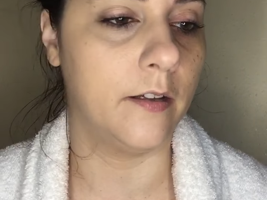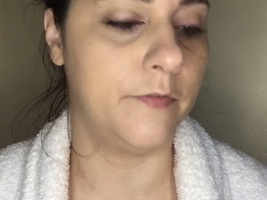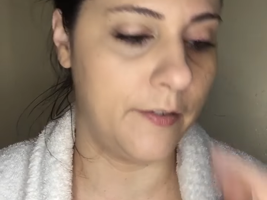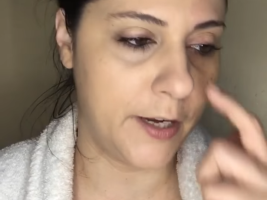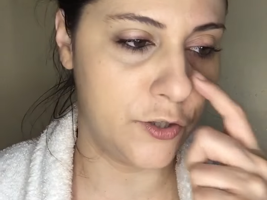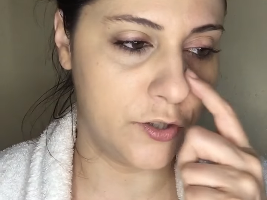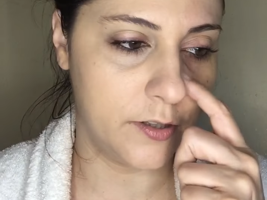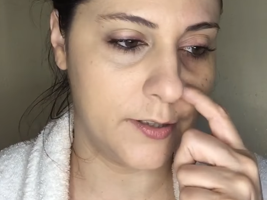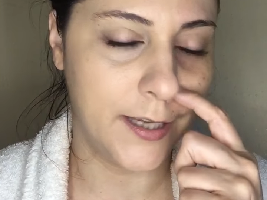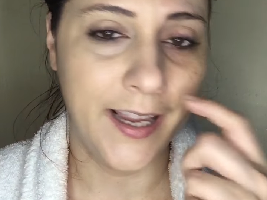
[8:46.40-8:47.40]

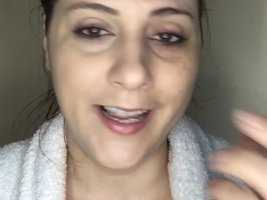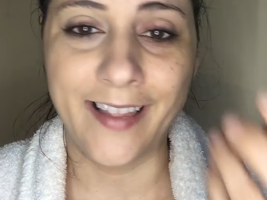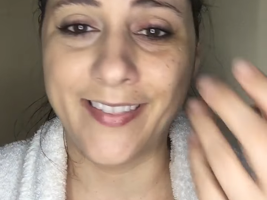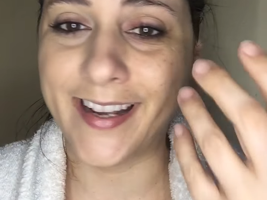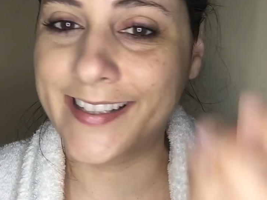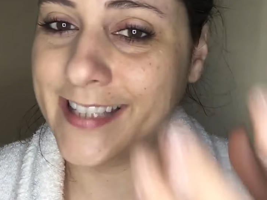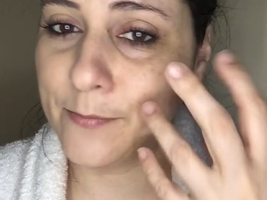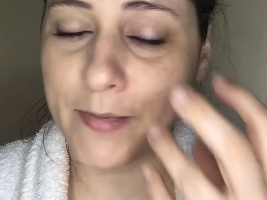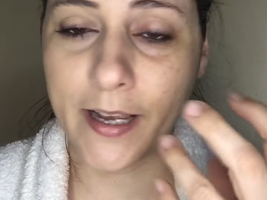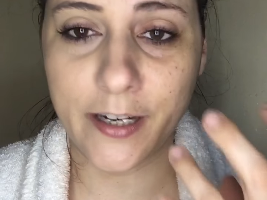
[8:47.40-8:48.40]
foundations, they
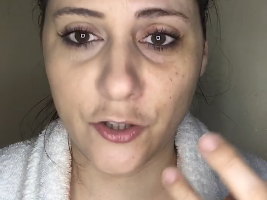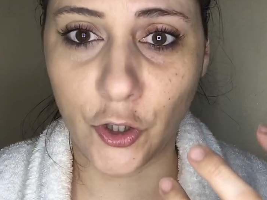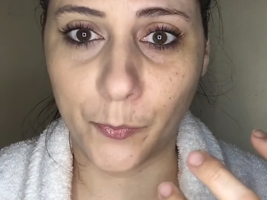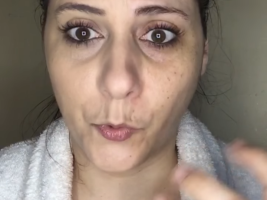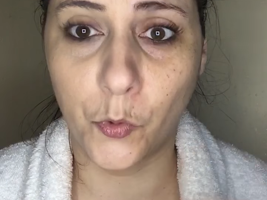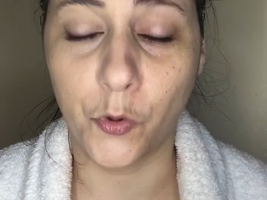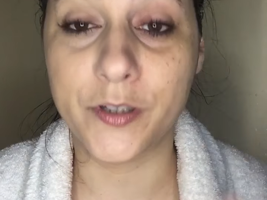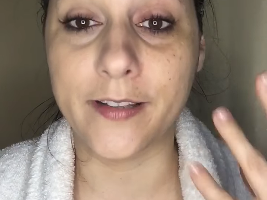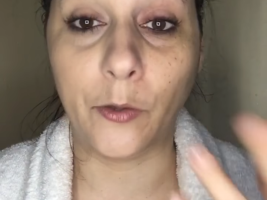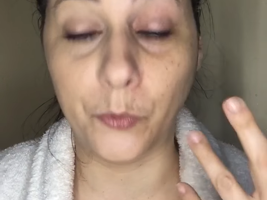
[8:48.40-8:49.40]
seep down into your pores
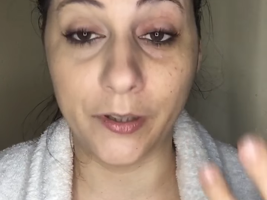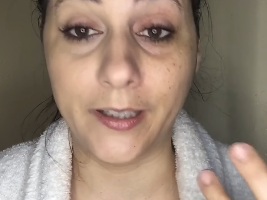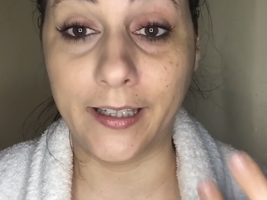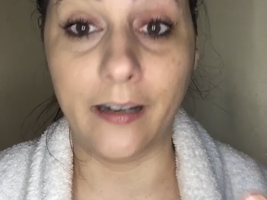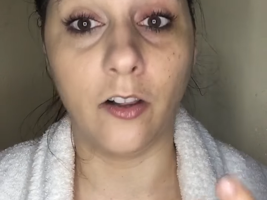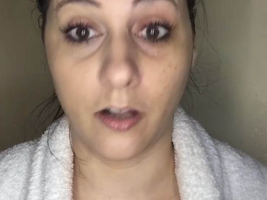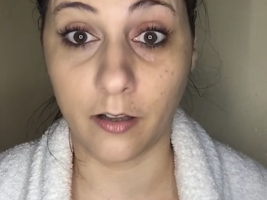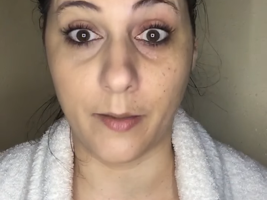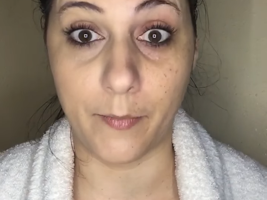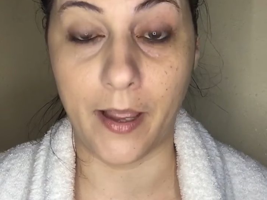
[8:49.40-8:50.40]
and they really can
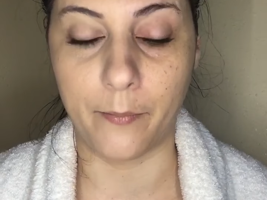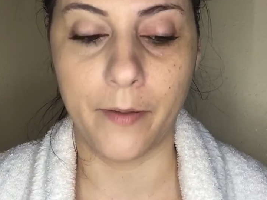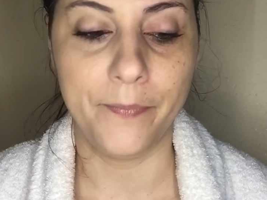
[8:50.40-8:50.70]
clog them up.